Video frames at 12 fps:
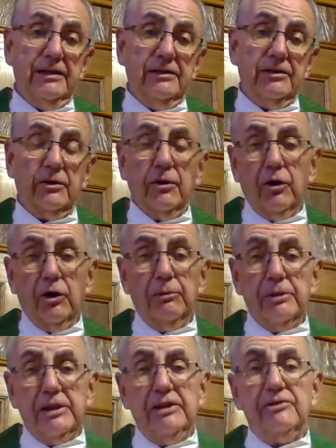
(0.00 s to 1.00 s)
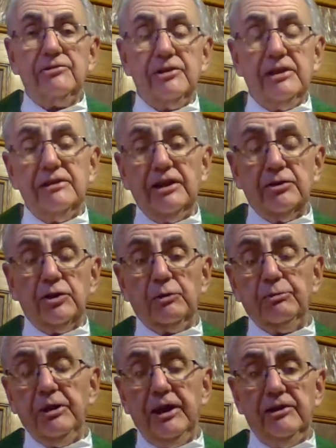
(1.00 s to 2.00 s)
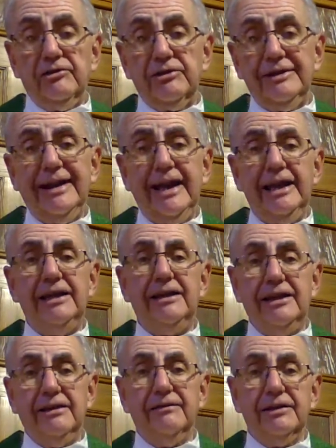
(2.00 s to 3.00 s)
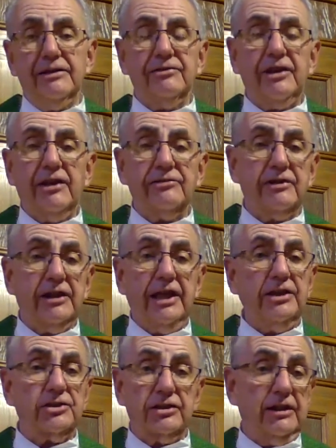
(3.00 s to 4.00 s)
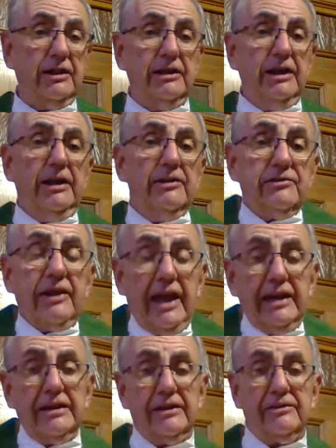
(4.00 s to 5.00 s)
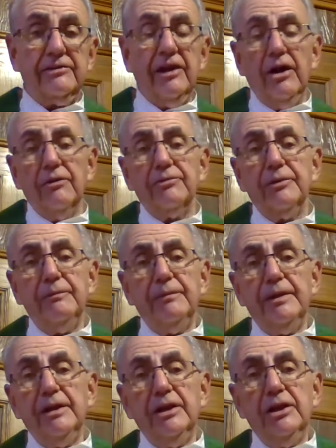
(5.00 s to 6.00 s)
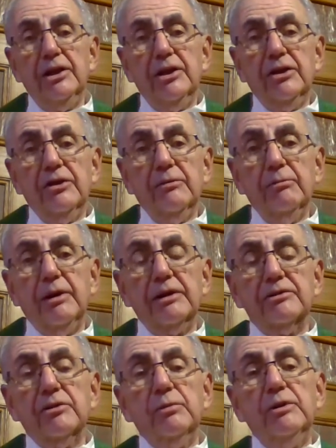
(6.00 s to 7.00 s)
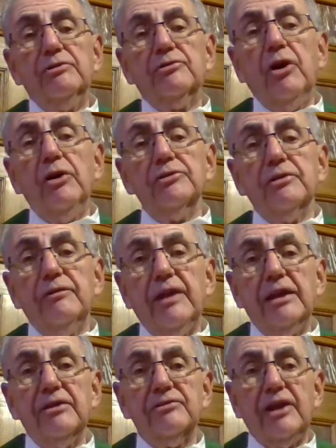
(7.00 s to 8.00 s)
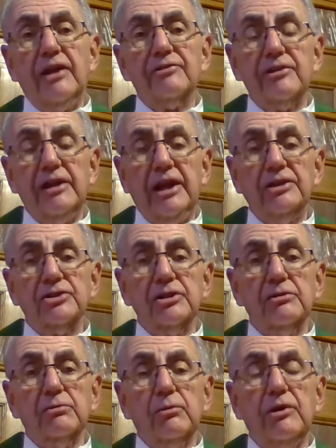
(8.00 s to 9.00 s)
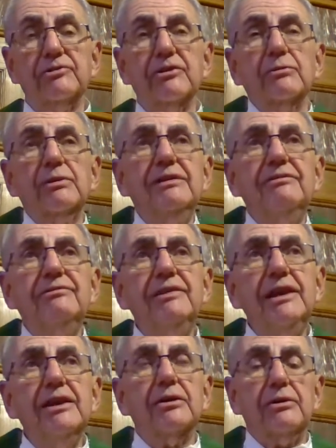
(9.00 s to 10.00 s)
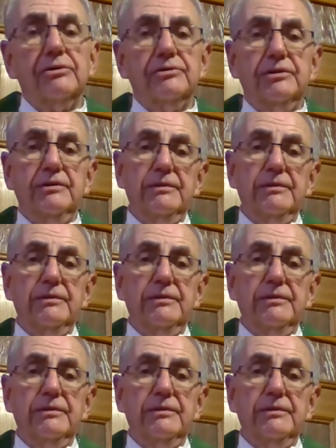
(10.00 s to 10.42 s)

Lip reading: The horrible incident that took place in Haiti of an assassination, that sad in itself, but the result of that assassination was it revealed